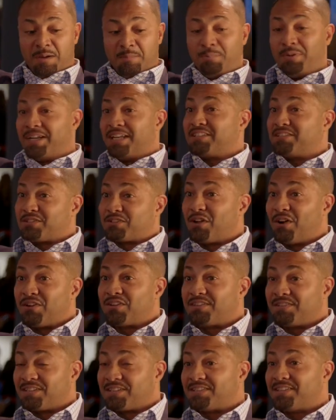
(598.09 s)
but it
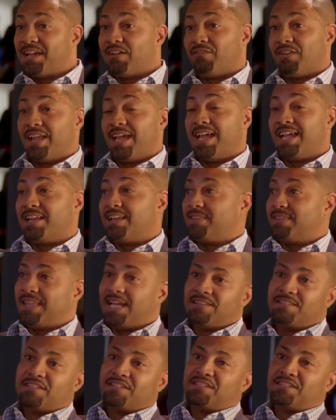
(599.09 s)
starts at seven, eight, that's